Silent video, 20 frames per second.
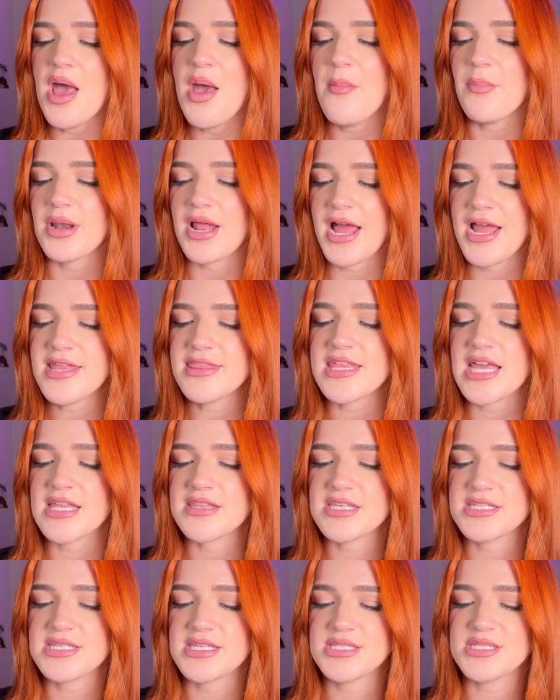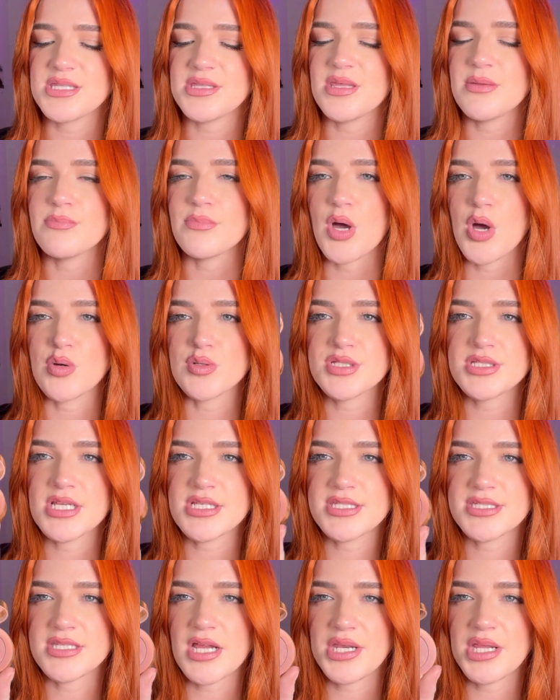but I think this is the most
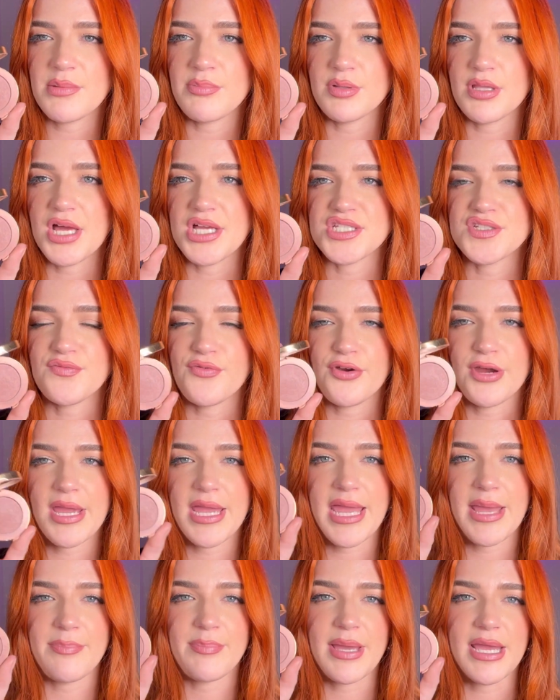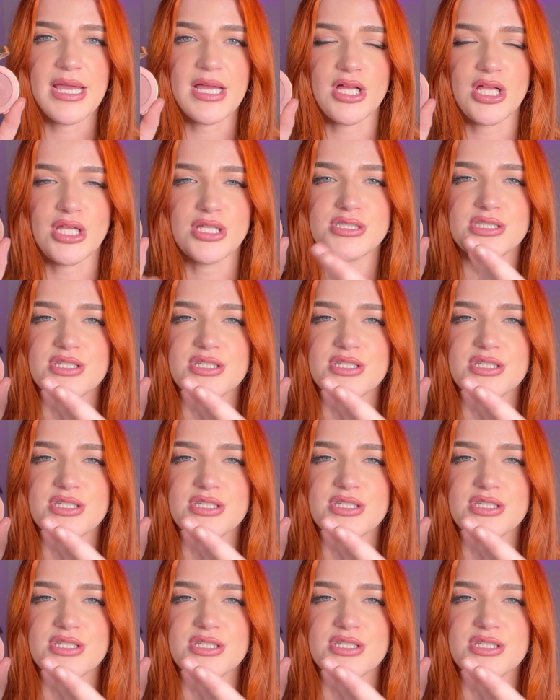stunning blush for a pale